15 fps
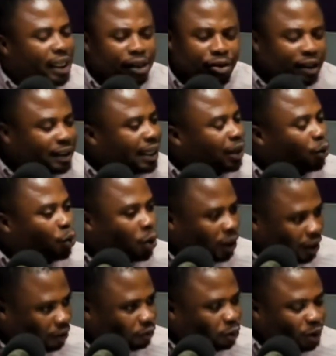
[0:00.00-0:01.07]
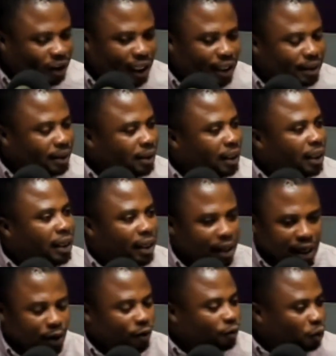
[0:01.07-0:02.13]
created a wonderful chance,
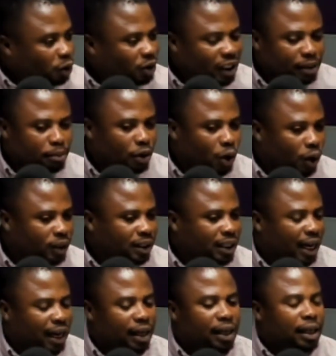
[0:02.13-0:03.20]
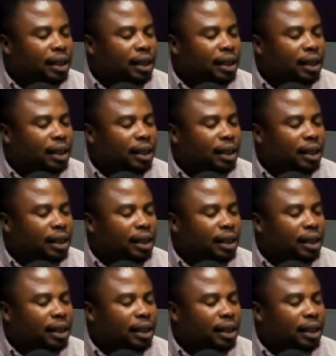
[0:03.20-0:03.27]
and unfortunately, because now